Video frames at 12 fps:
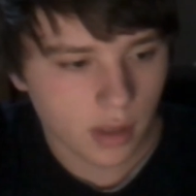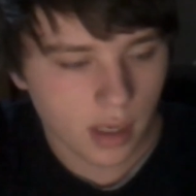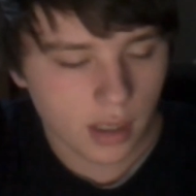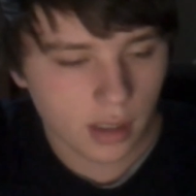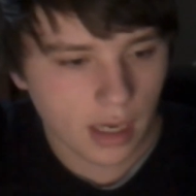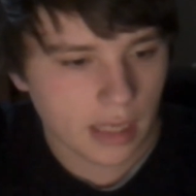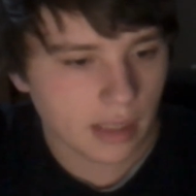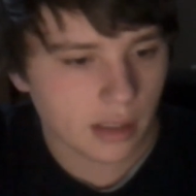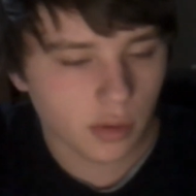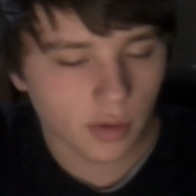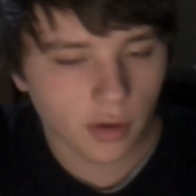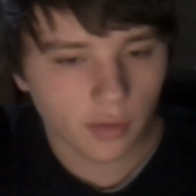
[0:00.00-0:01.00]
Any
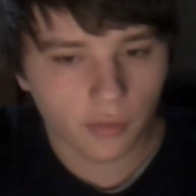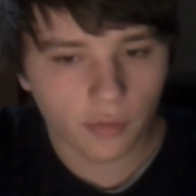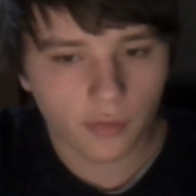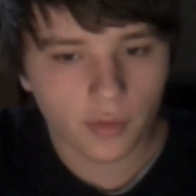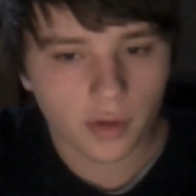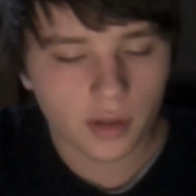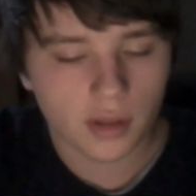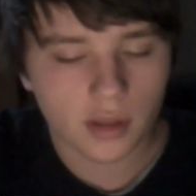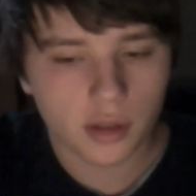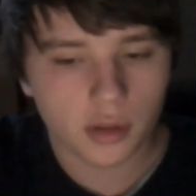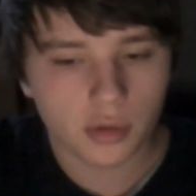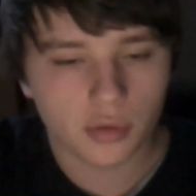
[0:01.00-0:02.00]
sort of
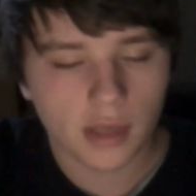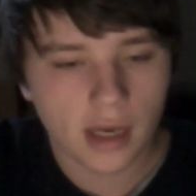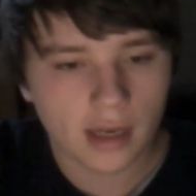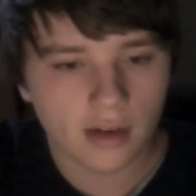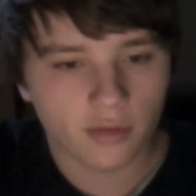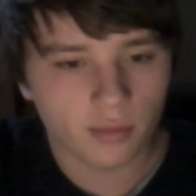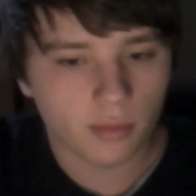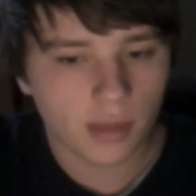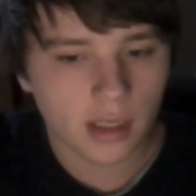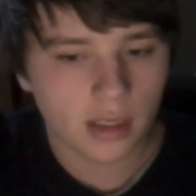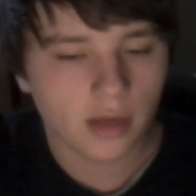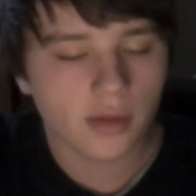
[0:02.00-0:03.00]
creative
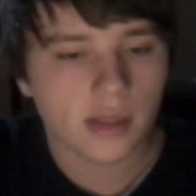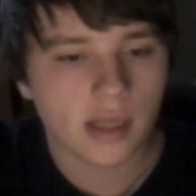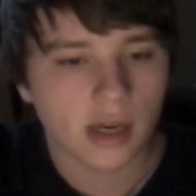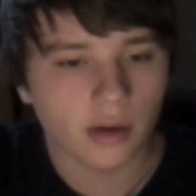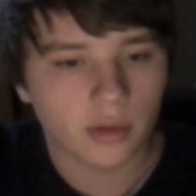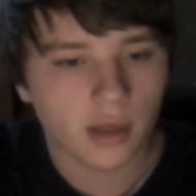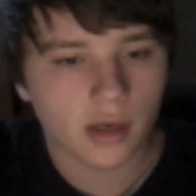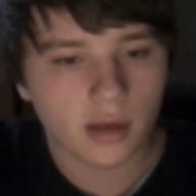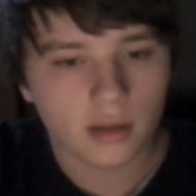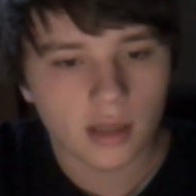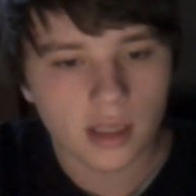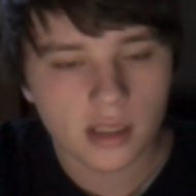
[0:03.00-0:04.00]
media that's out
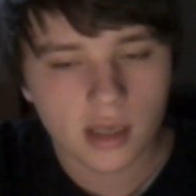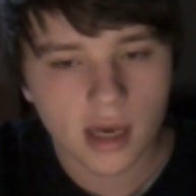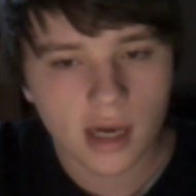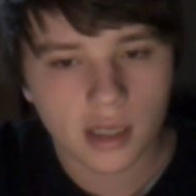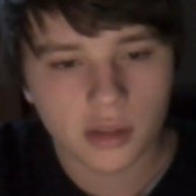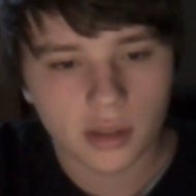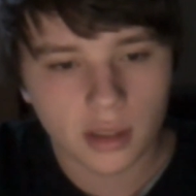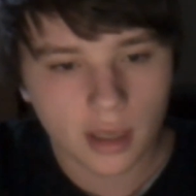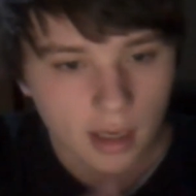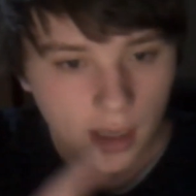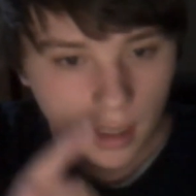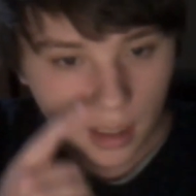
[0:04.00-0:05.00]
there that's actually
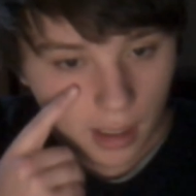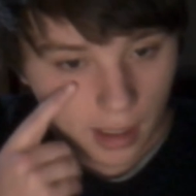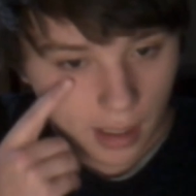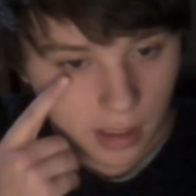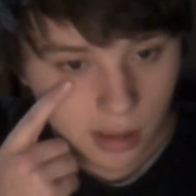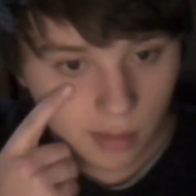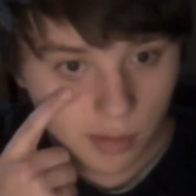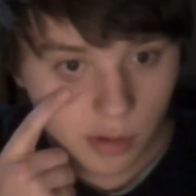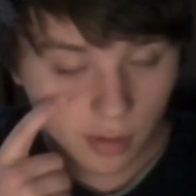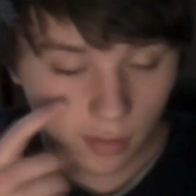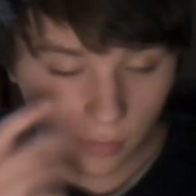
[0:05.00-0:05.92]
has some sort